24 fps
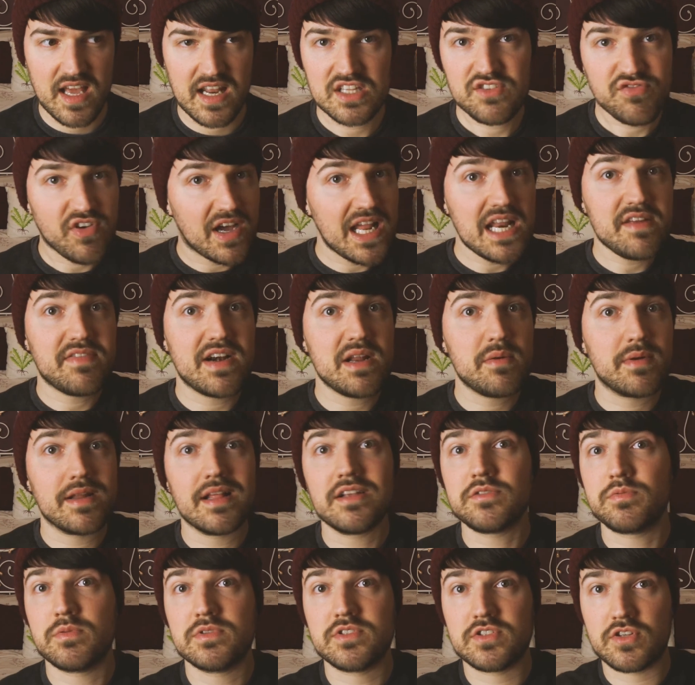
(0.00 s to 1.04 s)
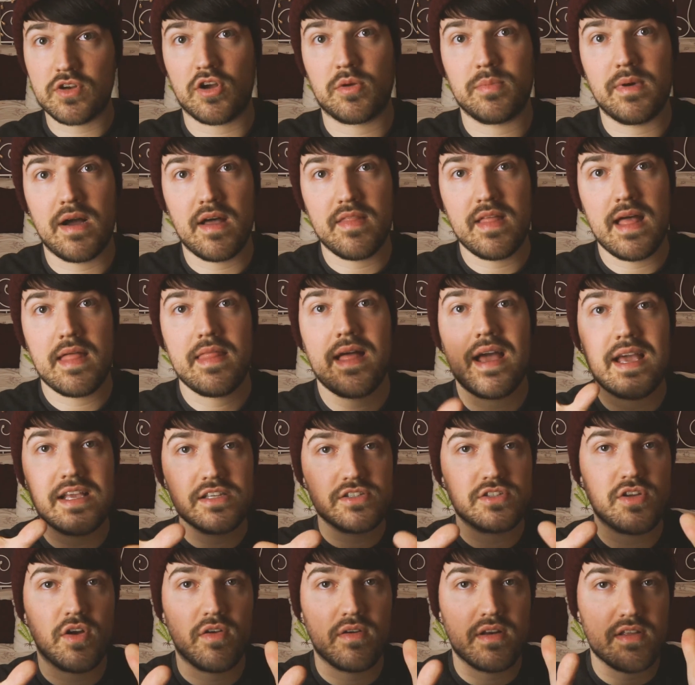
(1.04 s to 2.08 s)
And it's fine if anyone else wants to talk about that. That
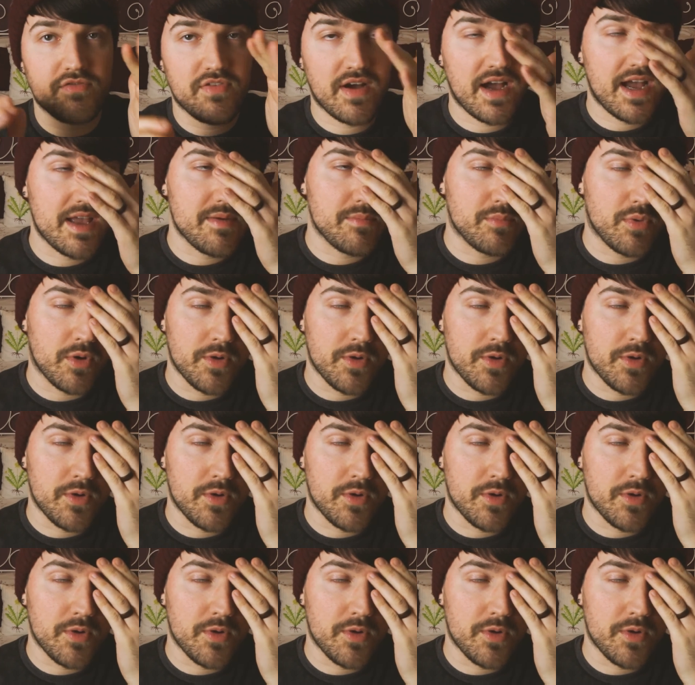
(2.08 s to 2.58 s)
is totally fine.